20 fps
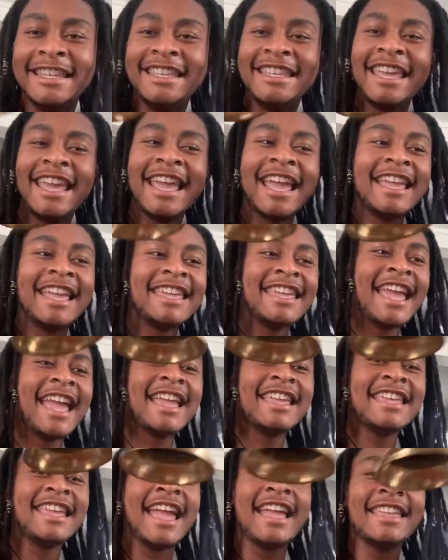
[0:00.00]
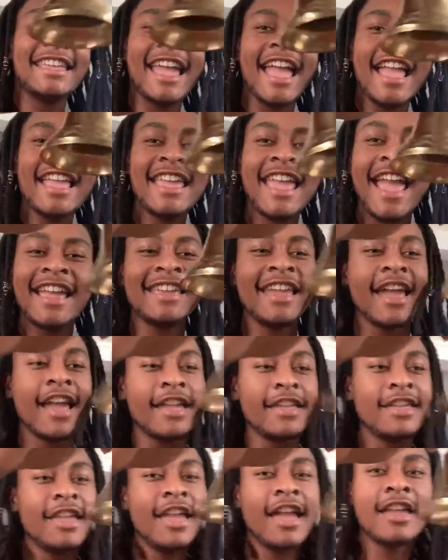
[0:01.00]
yeah, yeah, yeah, yeah, yeah. yeah.
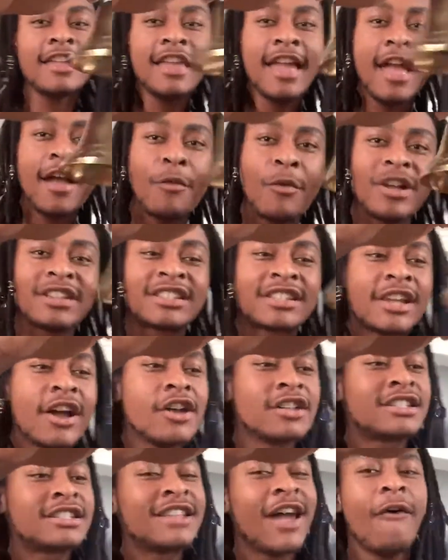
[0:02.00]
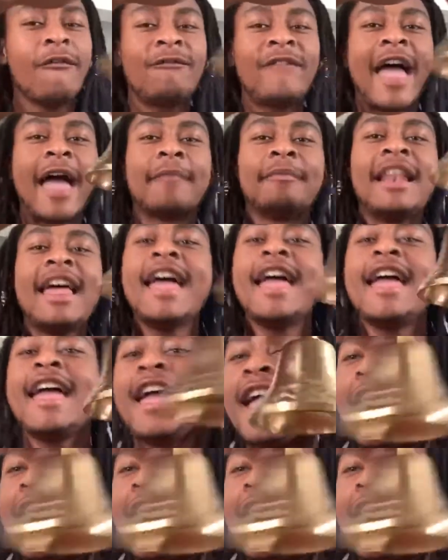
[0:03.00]
all my ladies out there that's meditating and going out